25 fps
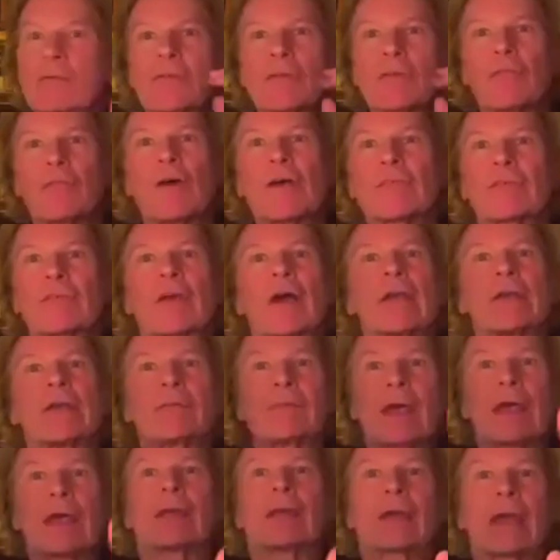the first guy to
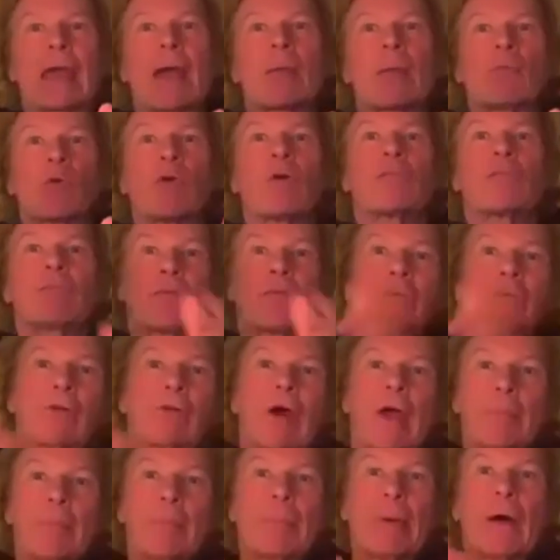take the camera off the
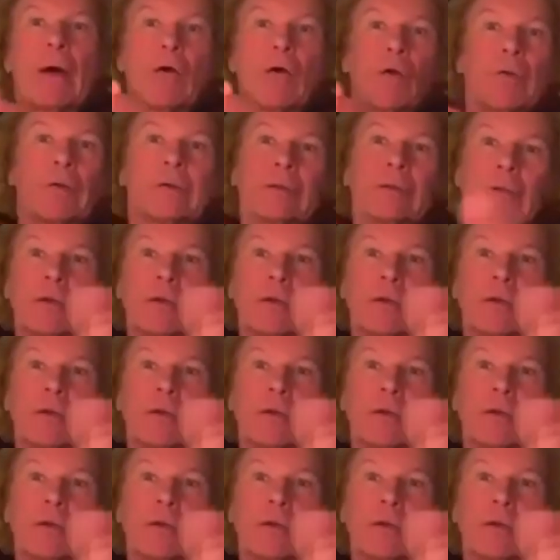tripod and